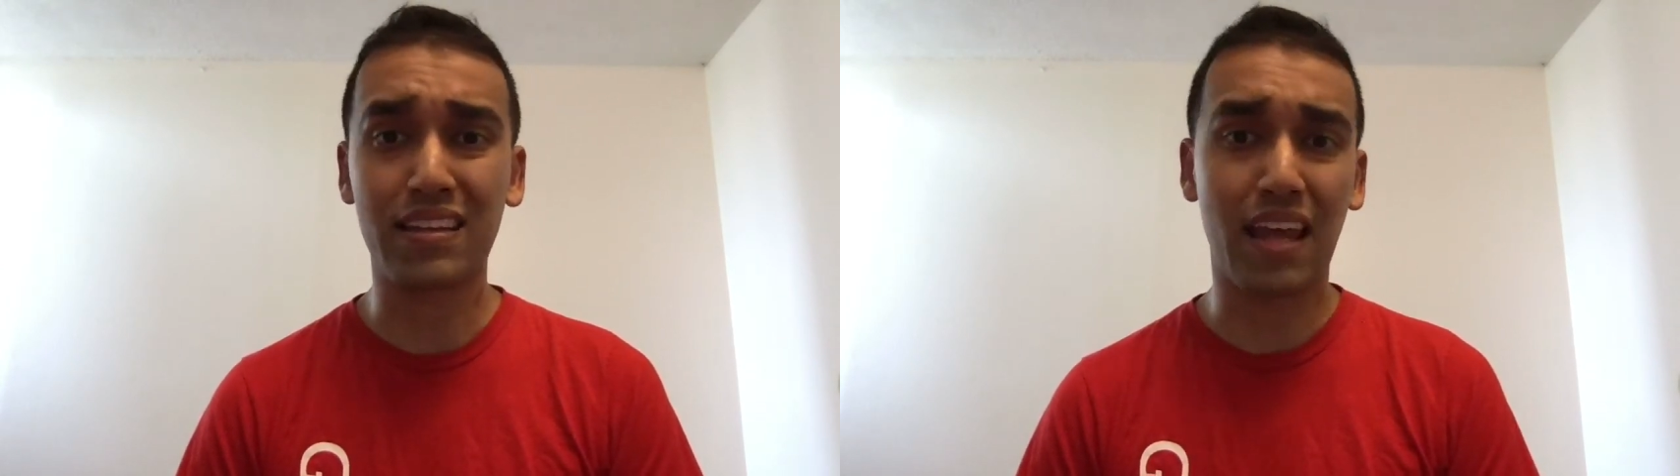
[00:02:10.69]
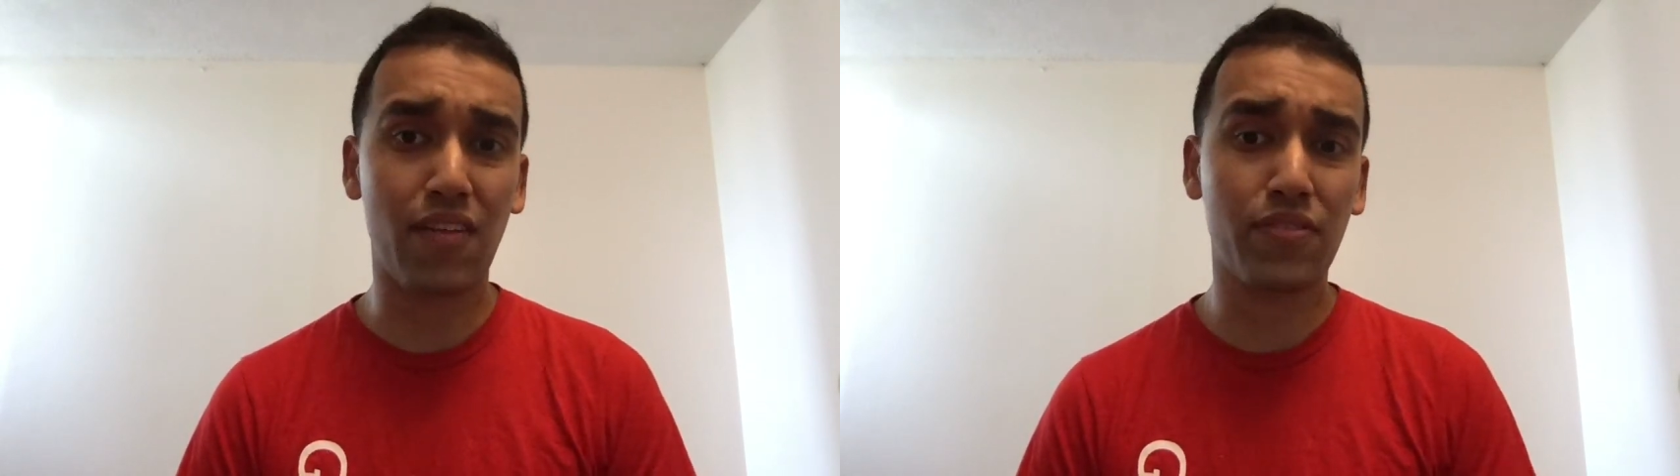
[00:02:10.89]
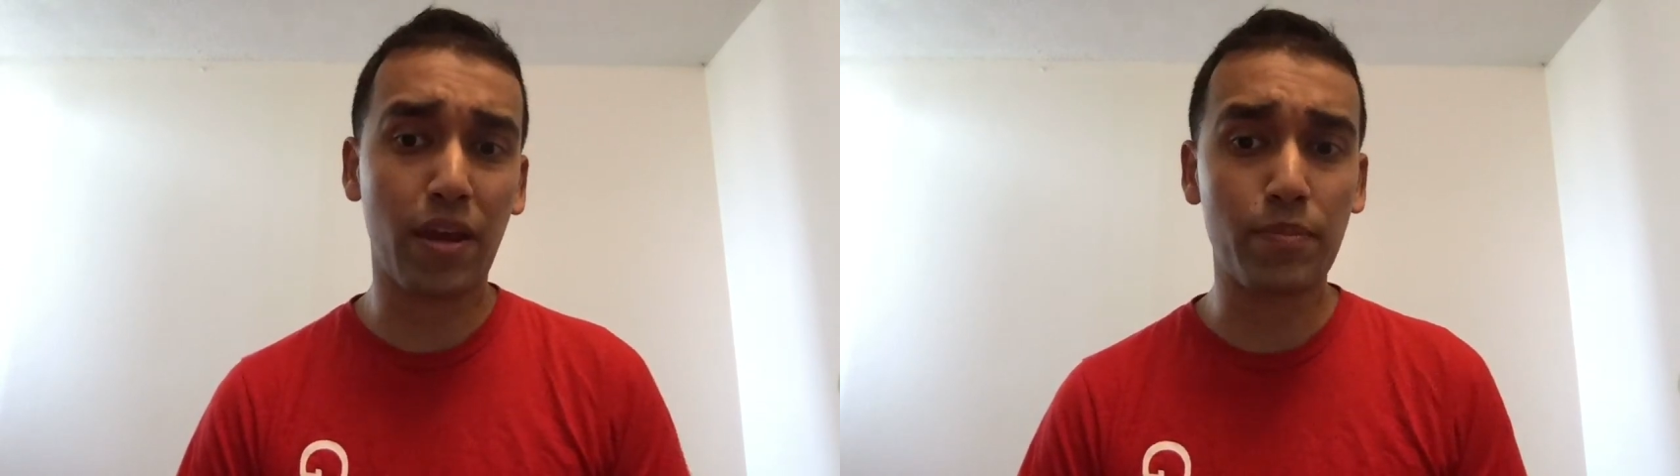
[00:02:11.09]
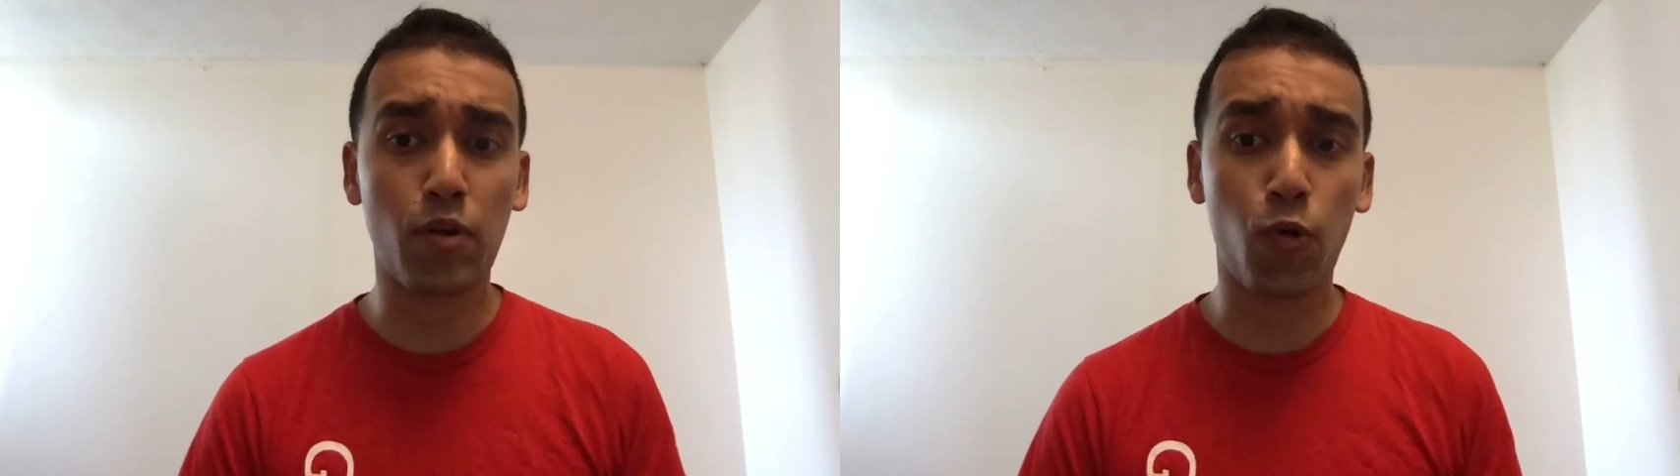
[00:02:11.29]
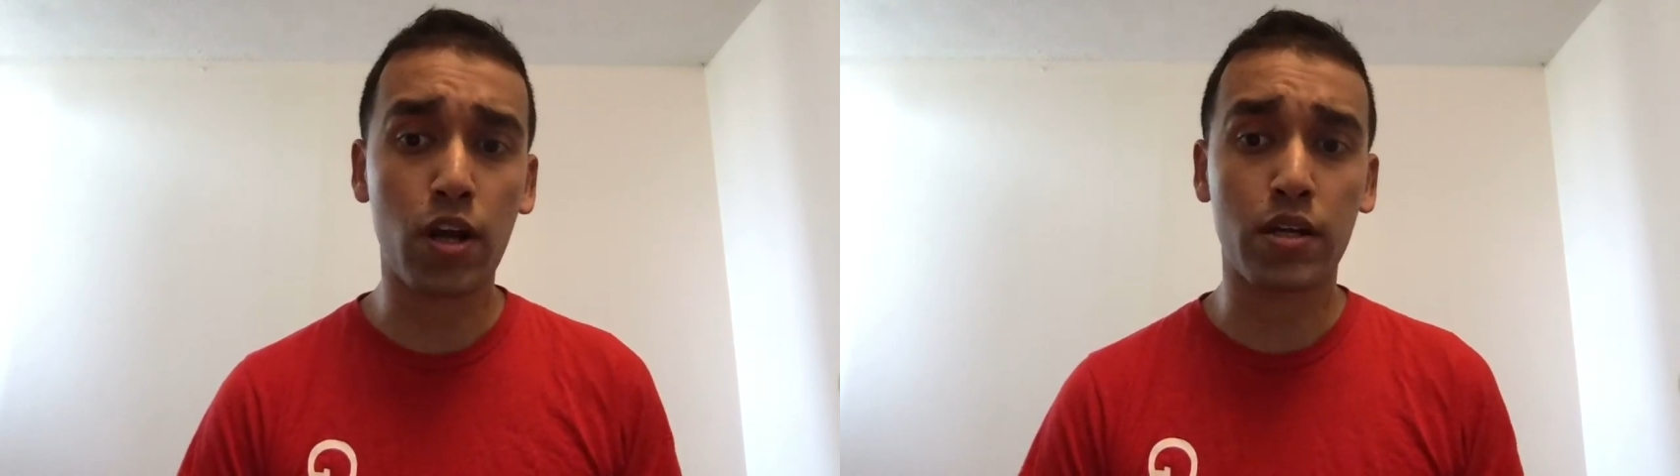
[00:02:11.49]
they have Kemba
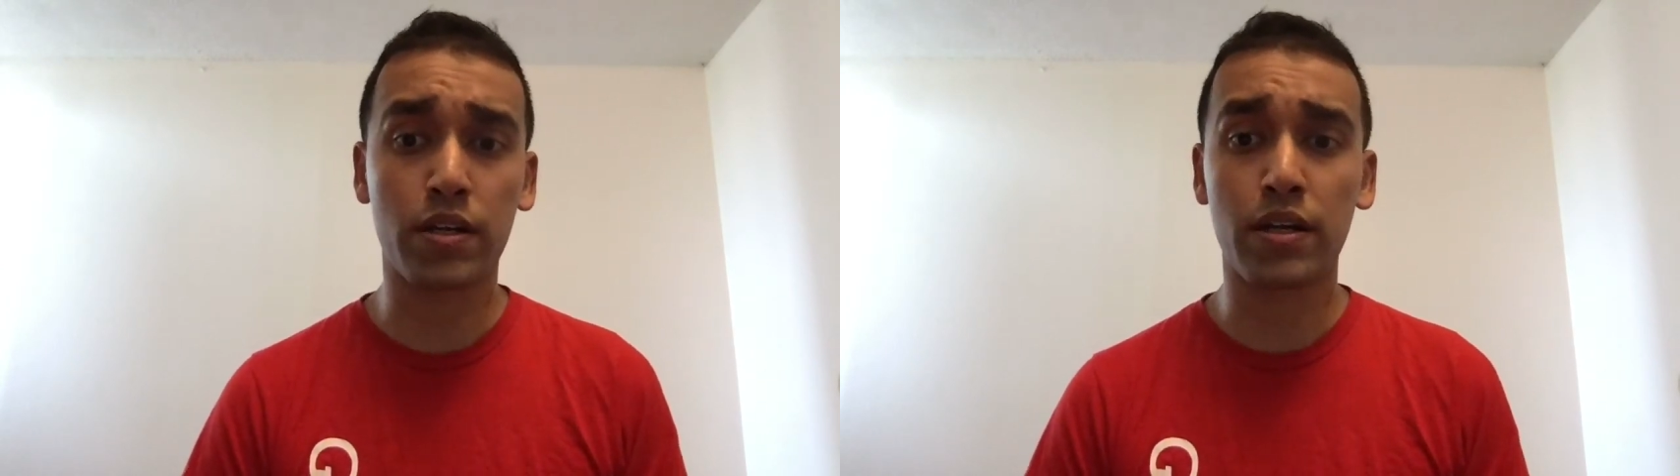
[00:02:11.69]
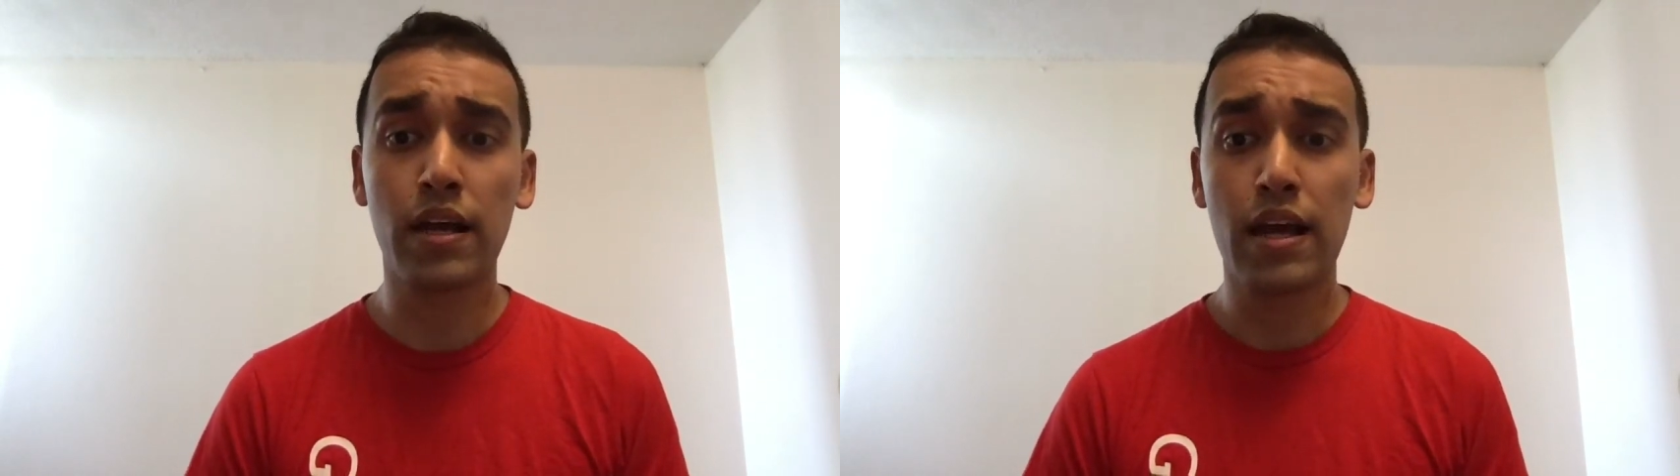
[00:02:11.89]
Walker.